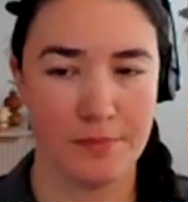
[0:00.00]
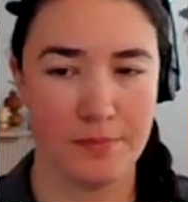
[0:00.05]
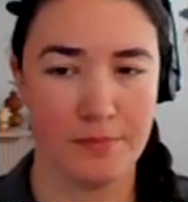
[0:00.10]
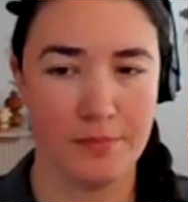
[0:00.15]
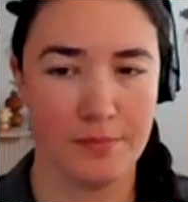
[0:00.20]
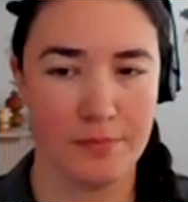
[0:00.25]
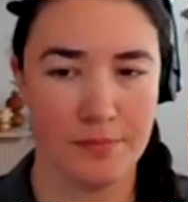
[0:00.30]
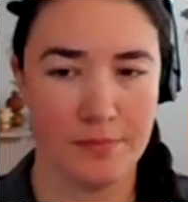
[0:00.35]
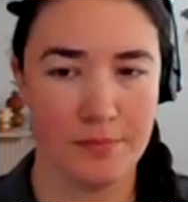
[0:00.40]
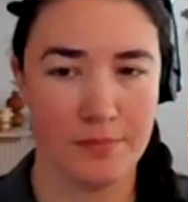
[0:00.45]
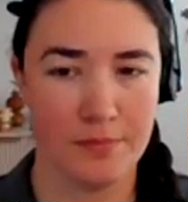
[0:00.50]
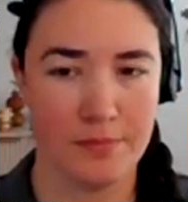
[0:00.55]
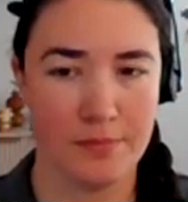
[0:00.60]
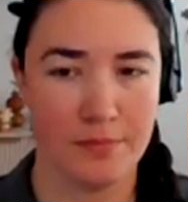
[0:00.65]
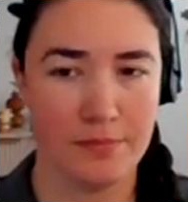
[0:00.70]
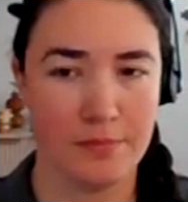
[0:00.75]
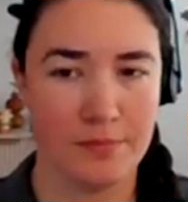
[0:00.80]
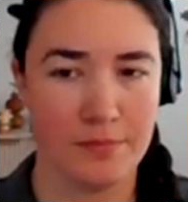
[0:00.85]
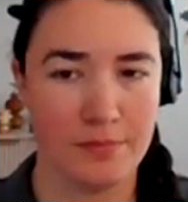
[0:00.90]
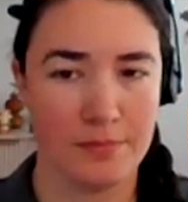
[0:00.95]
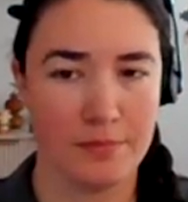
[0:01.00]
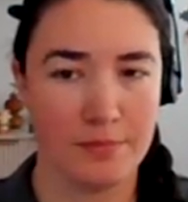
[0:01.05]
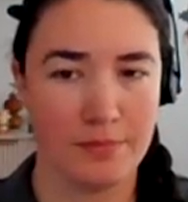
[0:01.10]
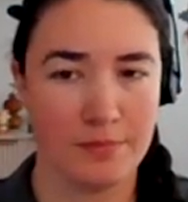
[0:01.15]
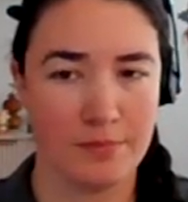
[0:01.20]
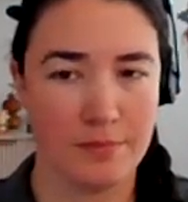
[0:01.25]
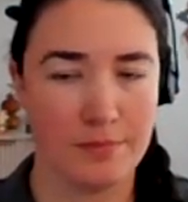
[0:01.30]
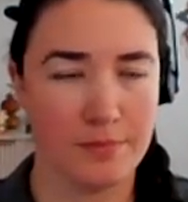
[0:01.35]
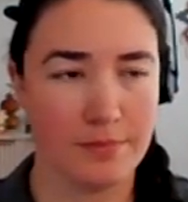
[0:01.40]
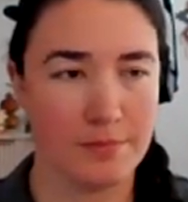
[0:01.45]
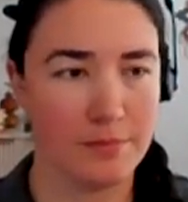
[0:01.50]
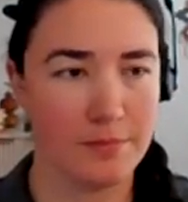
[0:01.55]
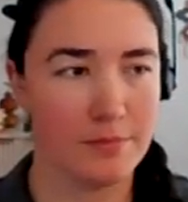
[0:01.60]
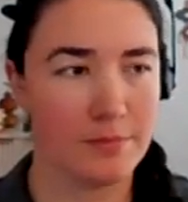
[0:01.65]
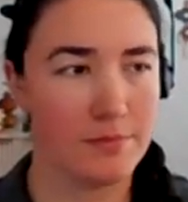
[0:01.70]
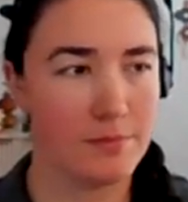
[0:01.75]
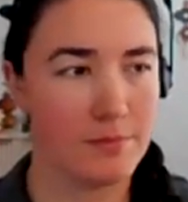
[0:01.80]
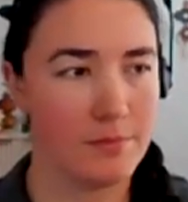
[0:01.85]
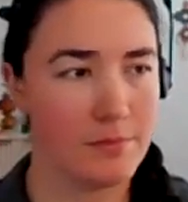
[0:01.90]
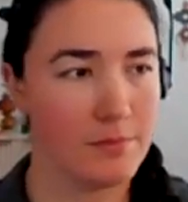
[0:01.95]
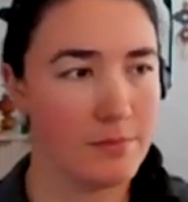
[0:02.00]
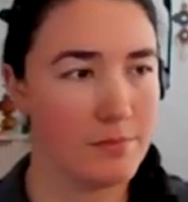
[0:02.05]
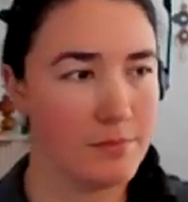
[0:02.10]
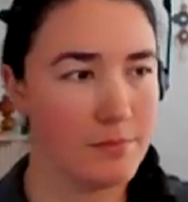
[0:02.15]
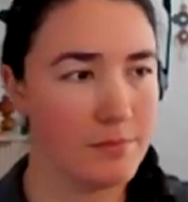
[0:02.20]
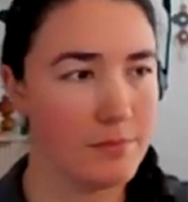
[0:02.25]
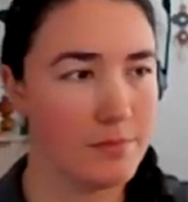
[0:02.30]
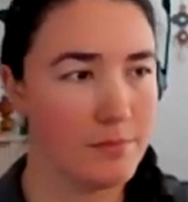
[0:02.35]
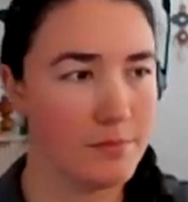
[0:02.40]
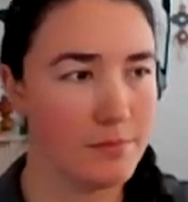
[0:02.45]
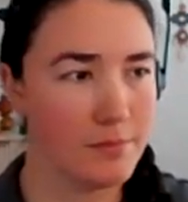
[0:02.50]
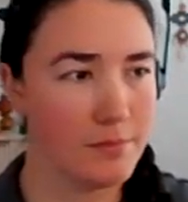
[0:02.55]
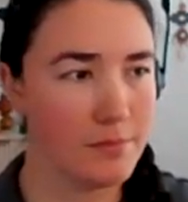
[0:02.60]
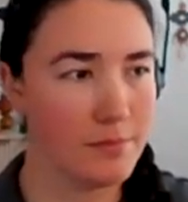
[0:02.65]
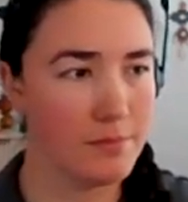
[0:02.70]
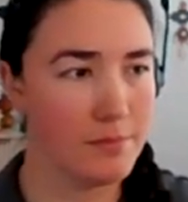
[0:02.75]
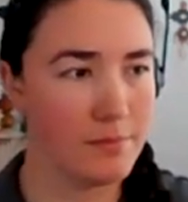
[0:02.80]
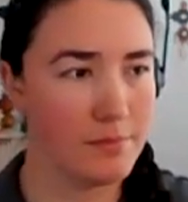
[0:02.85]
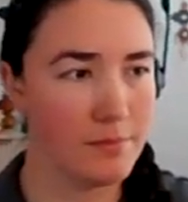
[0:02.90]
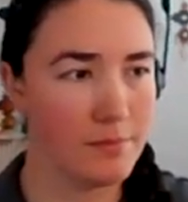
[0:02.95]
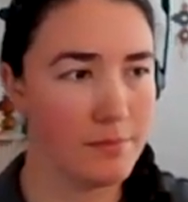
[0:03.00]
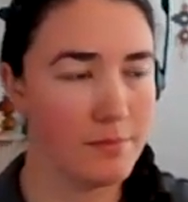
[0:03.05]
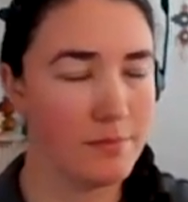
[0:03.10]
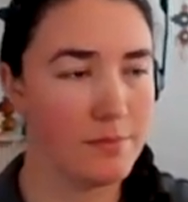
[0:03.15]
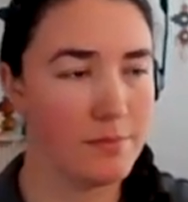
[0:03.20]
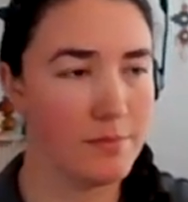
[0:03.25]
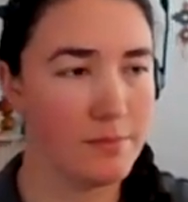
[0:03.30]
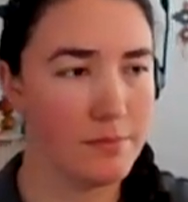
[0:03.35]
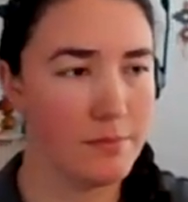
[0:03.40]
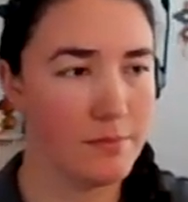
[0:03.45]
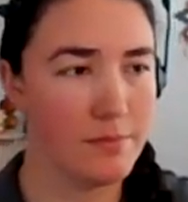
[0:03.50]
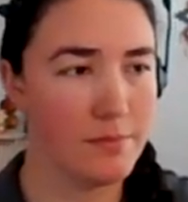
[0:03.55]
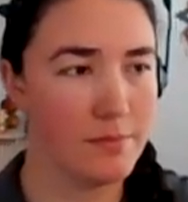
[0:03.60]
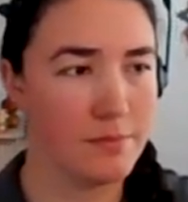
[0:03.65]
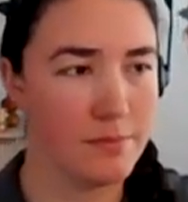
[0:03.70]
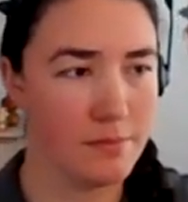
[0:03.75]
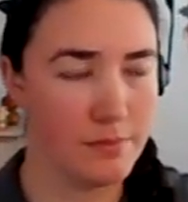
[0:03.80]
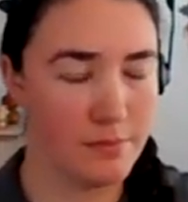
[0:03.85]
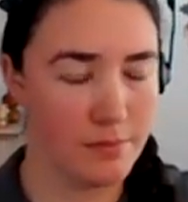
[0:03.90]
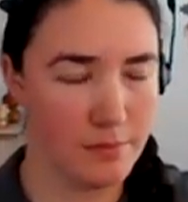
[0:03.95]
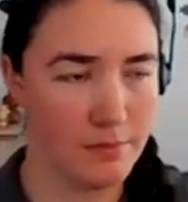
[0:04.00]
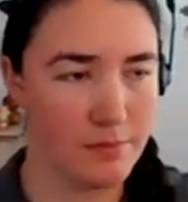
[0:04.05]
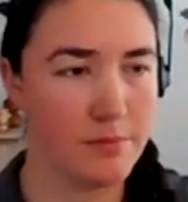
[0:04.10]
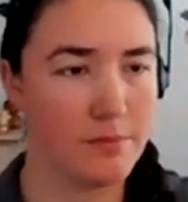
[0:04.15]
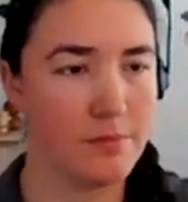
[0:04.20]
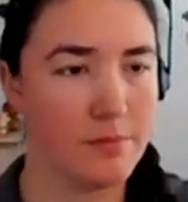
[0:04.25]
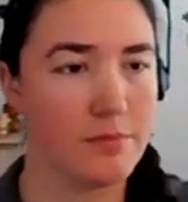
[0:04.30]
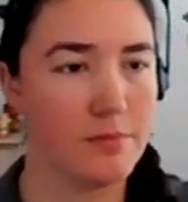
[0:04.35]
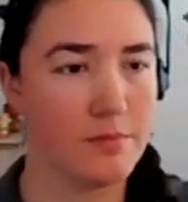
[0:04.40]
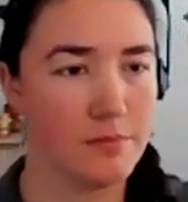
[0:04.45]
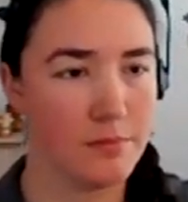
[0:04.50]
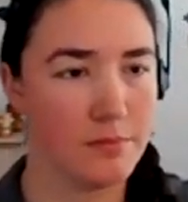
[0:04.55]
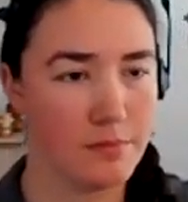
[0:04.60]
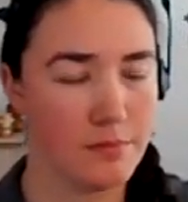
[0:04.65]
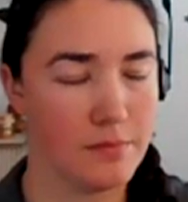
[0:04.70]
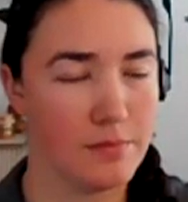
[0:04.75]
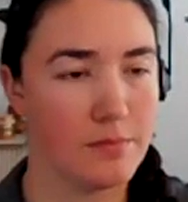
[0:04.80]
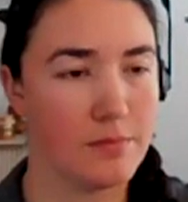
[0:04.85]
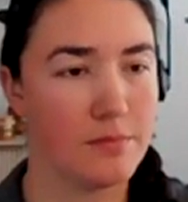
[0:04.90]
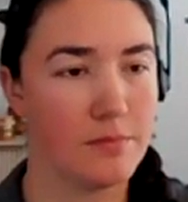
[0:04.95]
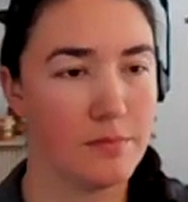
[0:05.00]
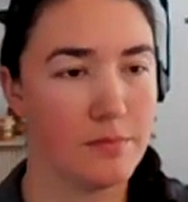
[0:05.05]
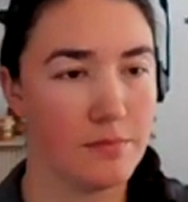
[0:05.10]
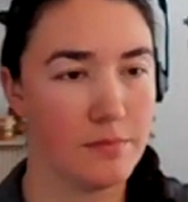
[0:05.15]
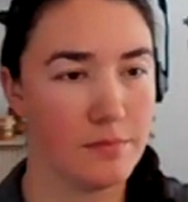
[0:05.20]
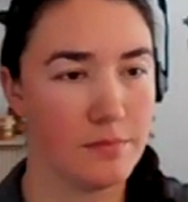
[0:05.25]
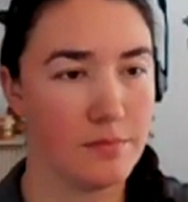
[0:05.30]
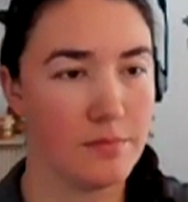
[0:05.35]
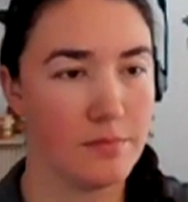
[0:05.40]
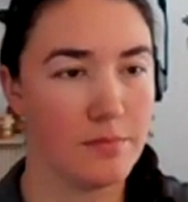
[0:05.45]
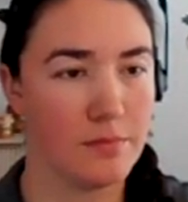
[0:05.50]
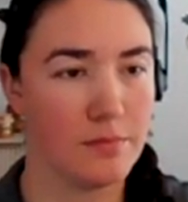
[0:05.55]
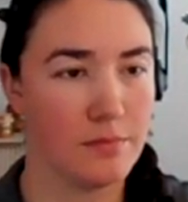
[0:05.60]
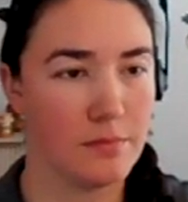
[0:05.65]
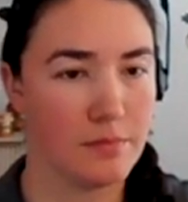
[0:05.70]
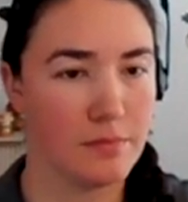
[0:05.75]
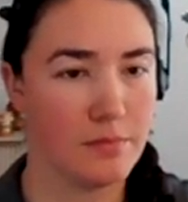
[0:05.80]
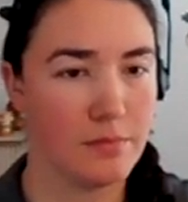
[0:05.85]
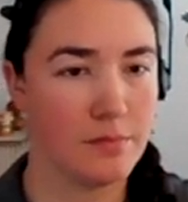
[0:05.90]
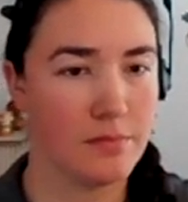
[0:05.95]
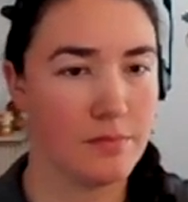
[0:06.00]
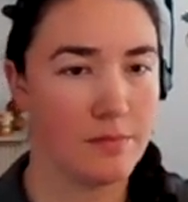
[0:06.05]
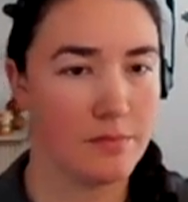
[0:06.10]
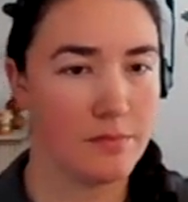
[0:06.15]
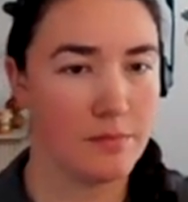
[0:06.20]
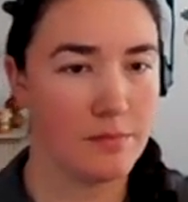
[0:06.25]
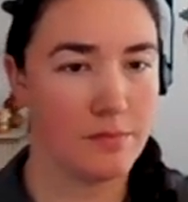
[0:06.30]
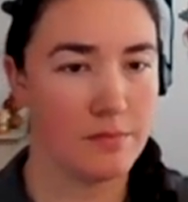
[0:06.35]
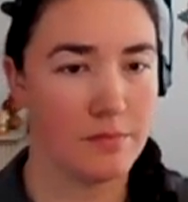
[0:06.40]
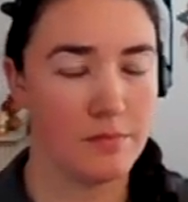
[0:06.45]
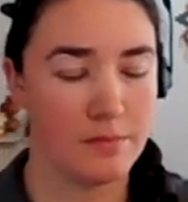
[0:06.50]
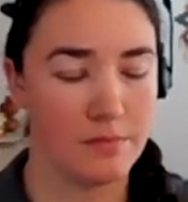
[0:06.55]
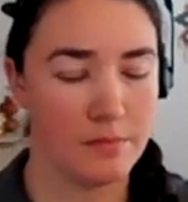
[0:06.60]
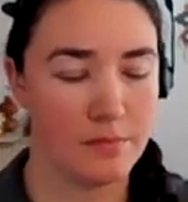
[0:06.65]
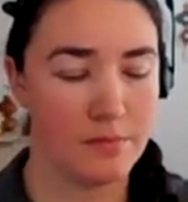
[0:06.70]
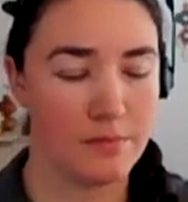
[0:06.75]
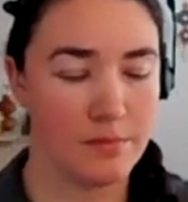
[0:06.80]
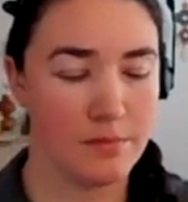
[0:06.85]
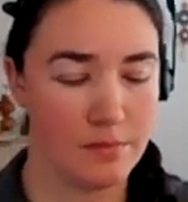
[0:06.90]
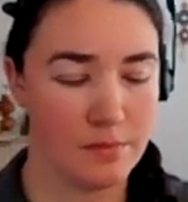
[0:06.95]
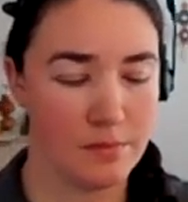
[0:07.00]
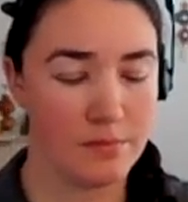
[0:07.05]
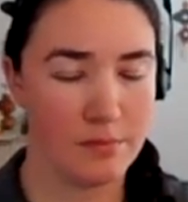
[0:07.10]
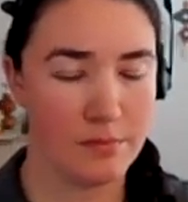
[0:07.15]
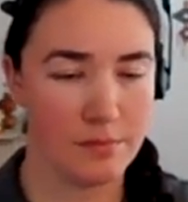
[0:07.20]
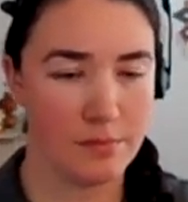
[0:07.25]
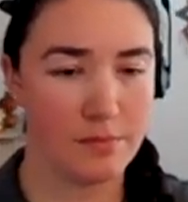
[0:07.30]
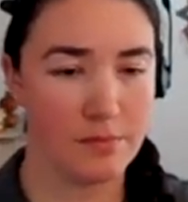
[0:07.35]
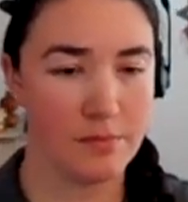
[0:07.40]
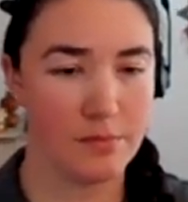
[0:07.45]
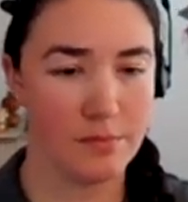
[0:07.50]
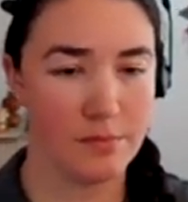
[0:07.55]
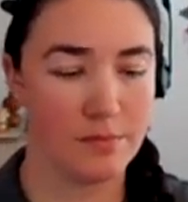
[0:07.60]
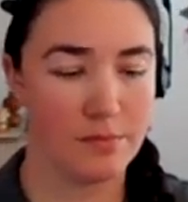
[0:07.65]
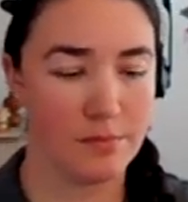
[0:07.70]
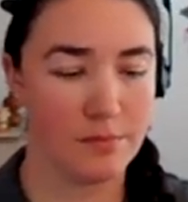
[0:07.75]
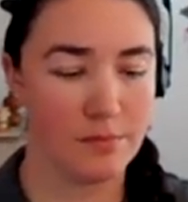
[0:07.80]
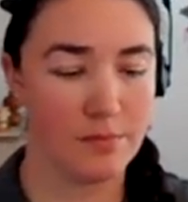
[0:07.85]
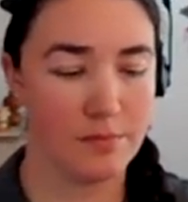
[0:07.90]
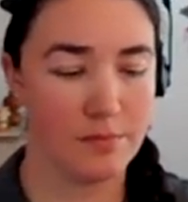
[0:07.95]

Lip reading: [no speech]